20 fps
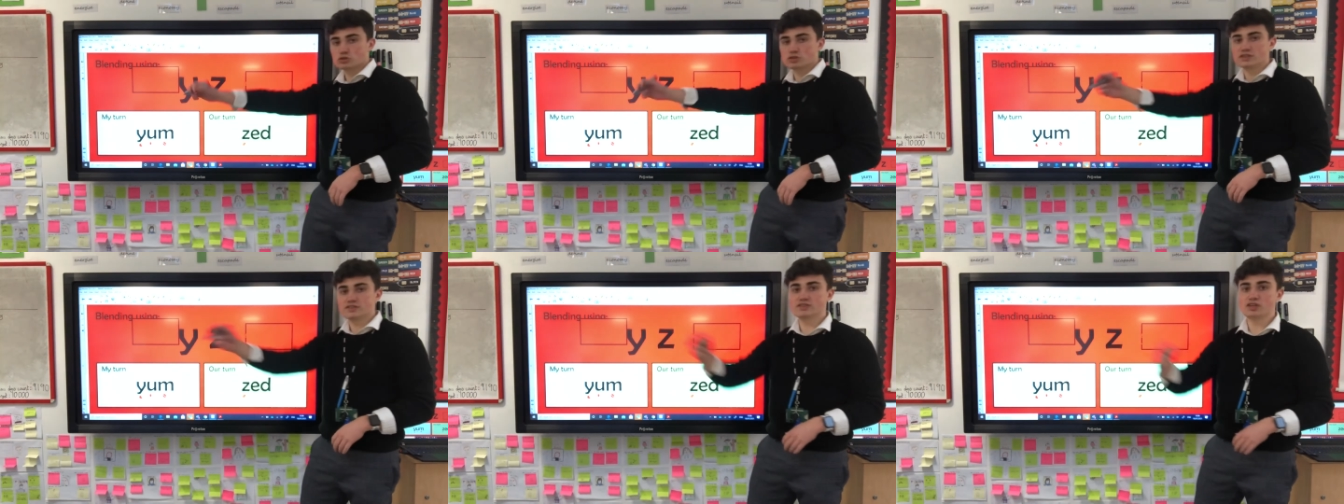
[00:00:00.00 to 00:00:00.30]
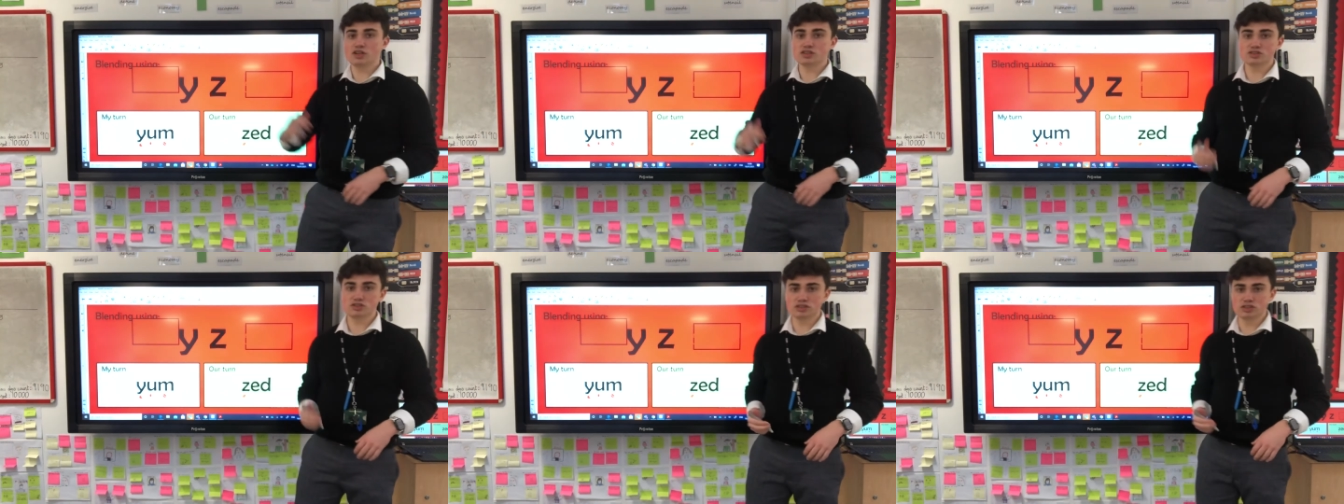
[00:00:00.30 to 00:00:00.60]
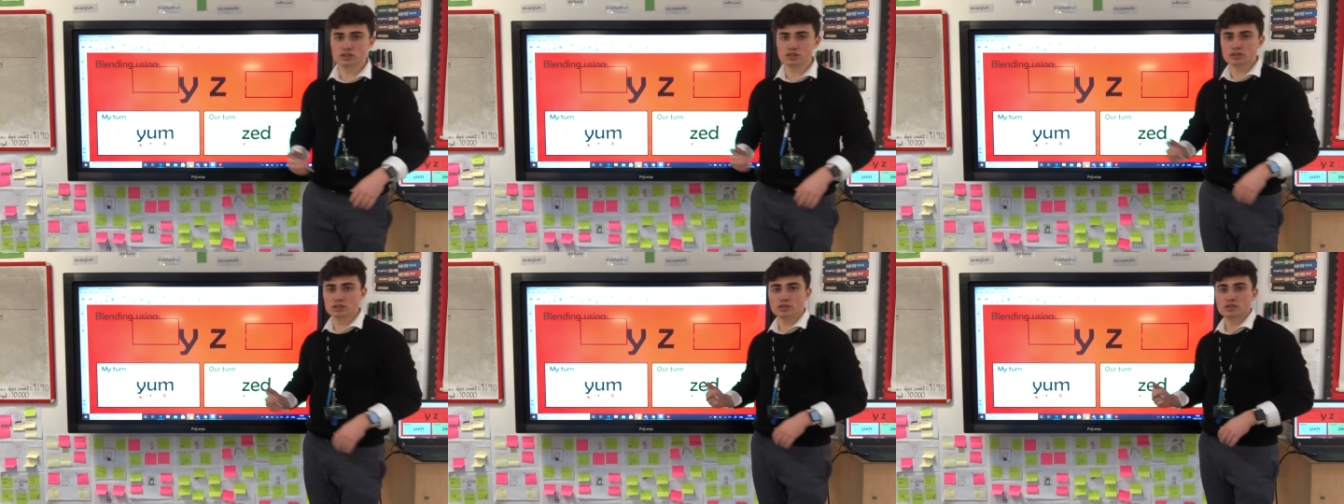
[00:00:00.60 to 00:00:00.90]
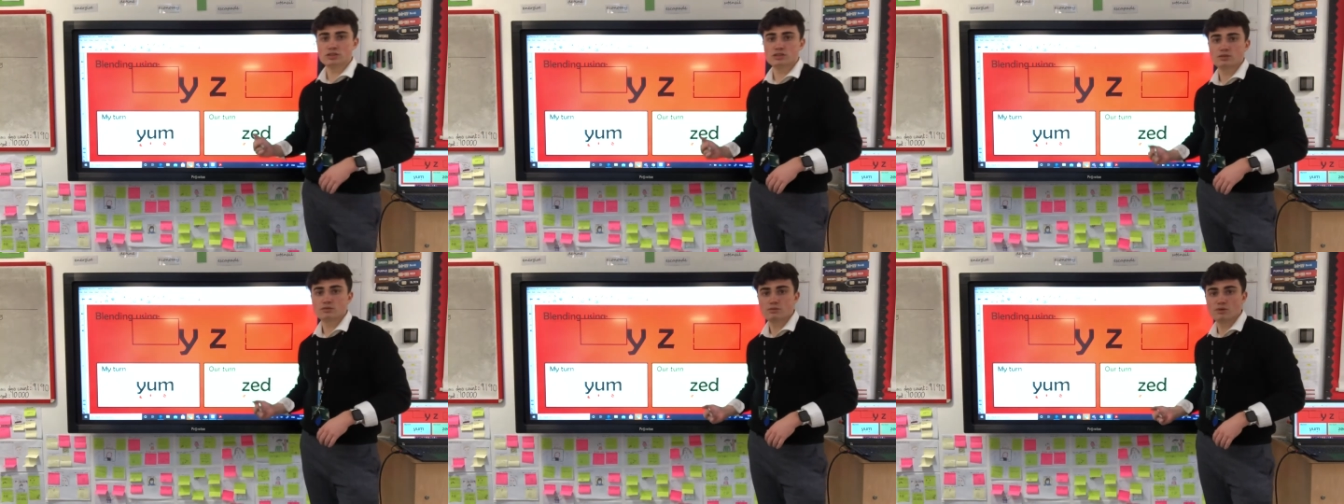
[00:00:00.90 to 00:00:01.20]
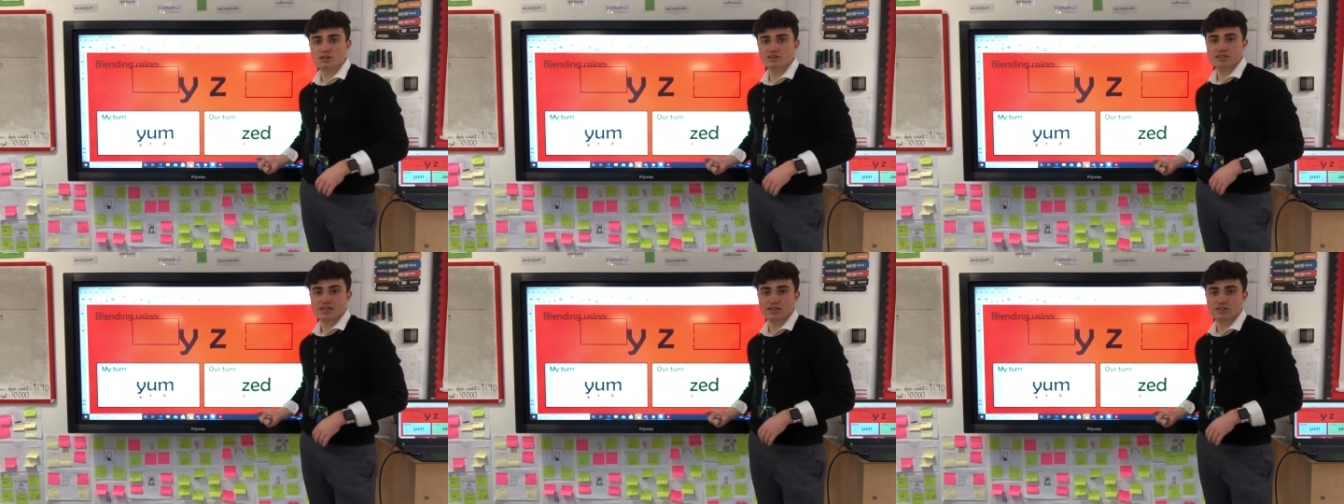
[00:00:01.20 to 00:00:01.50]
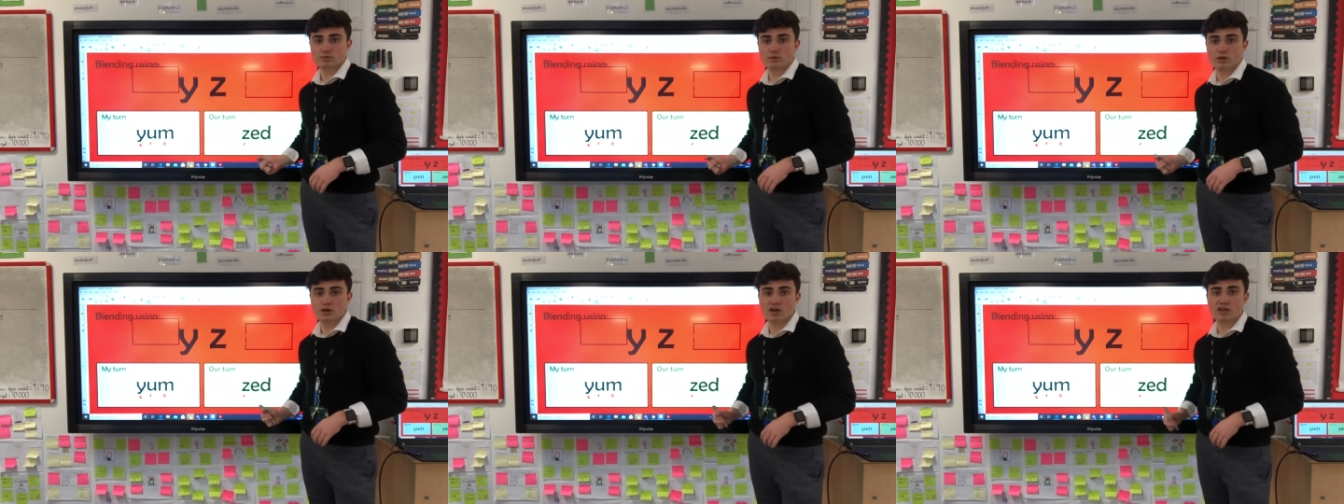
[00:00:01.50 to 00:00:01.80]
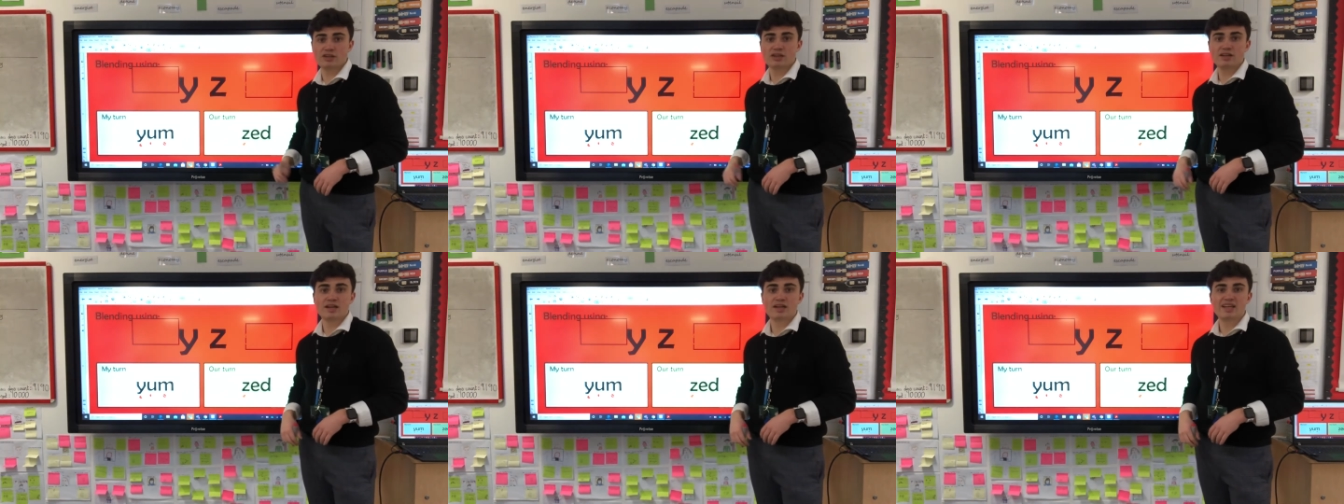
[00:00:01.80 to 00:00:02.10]
you've got z. What's the next one?
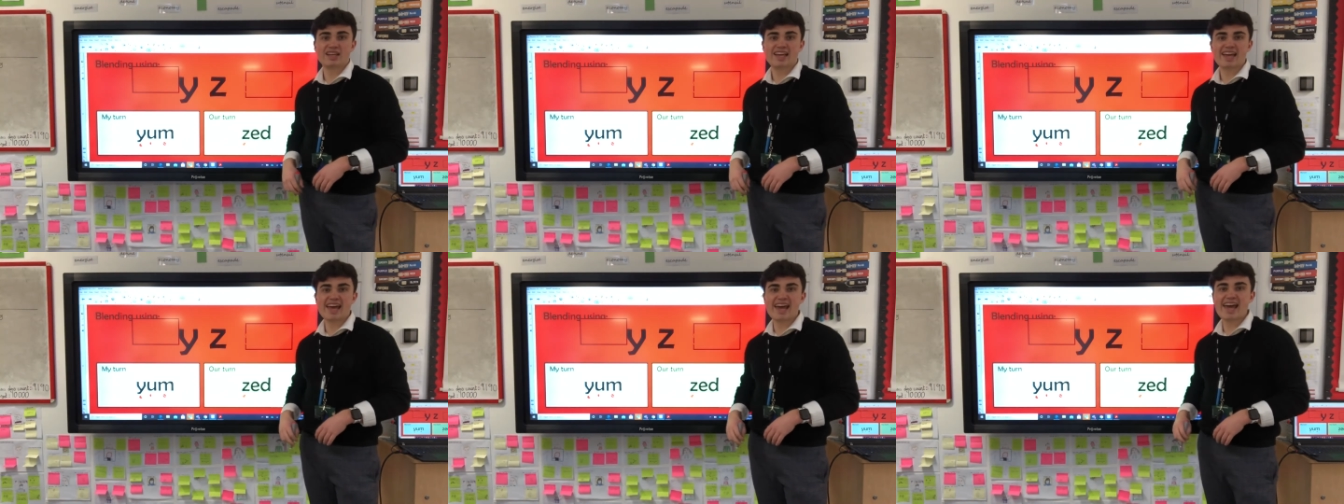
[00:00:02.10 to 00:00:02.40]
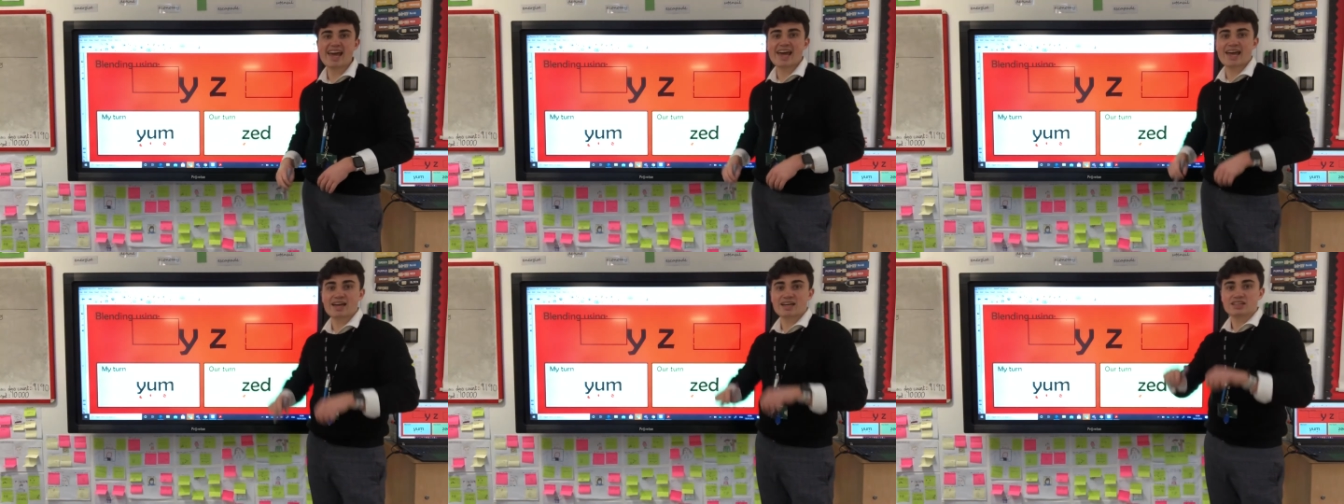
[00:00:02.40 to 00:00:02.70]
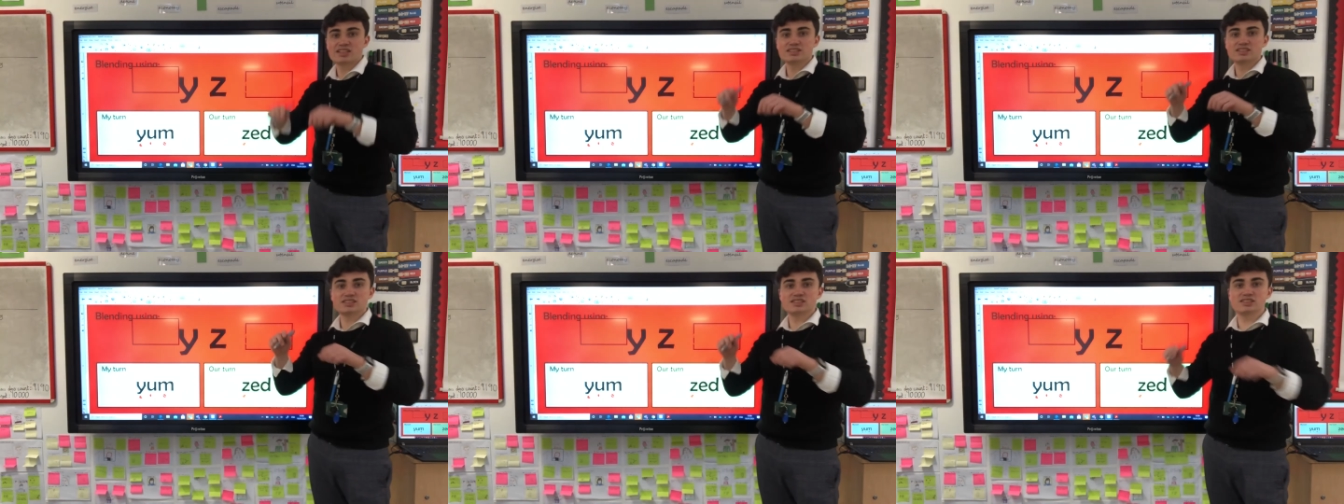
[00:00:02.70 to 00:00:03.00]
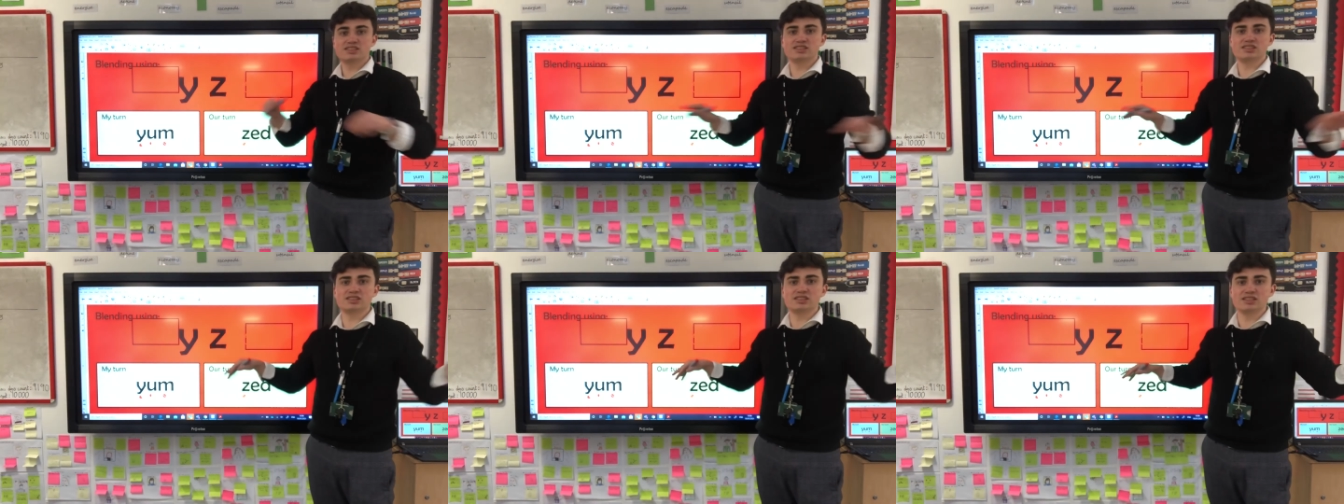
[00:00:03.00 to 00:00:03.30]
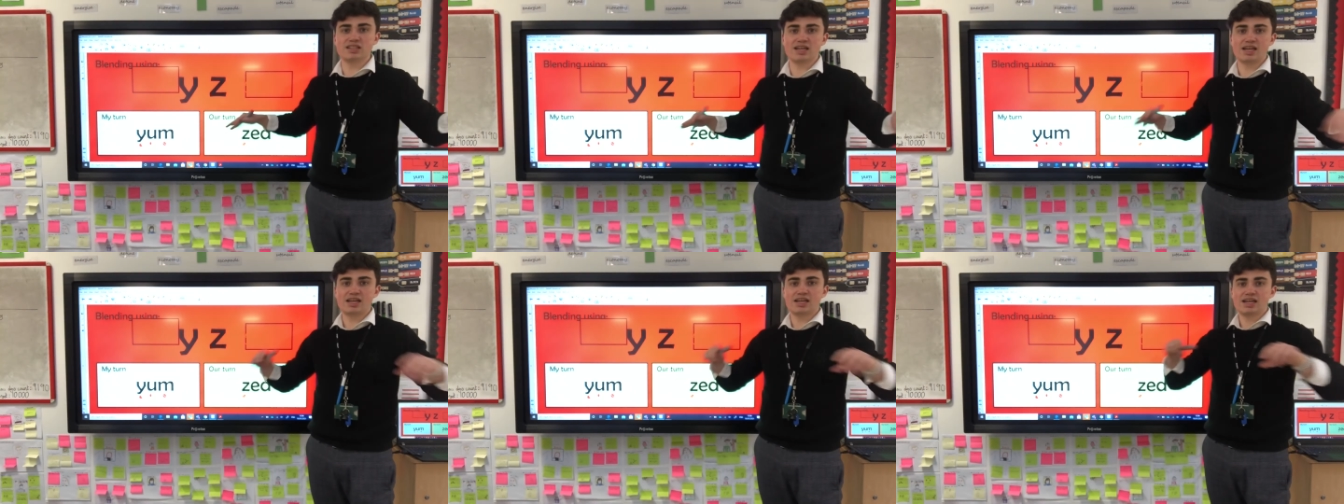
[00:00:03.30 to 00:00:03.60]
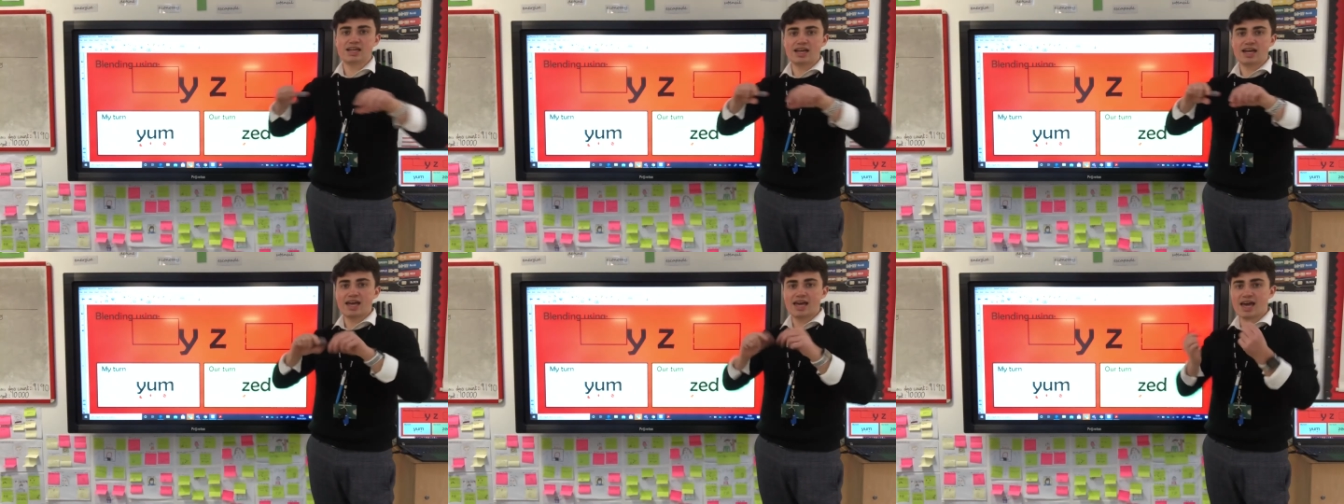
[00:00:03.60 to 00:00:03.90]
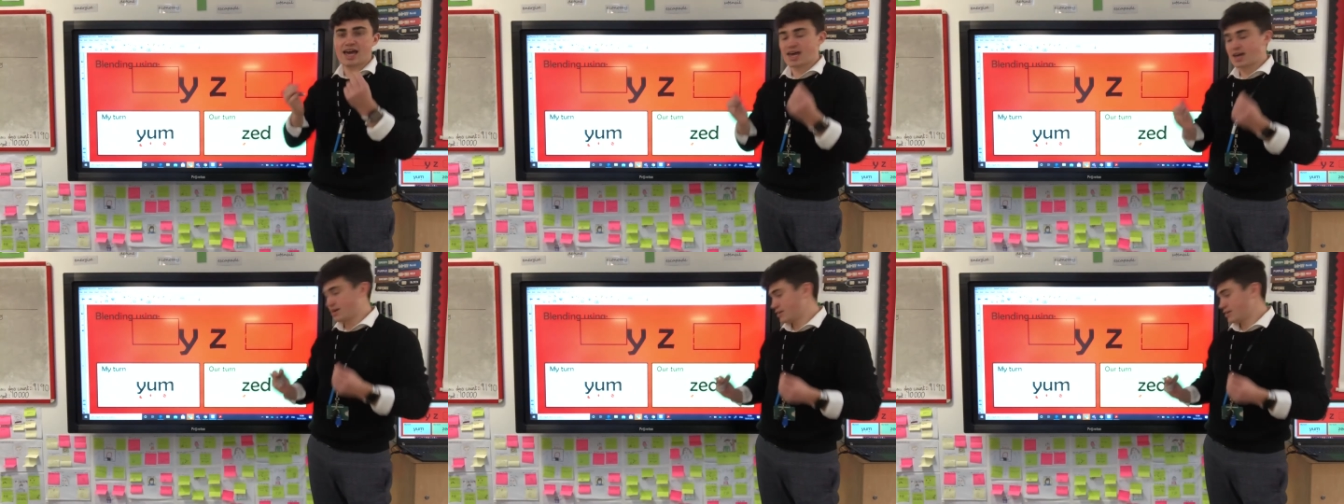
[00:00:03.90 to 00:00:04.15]
Eh. Eh.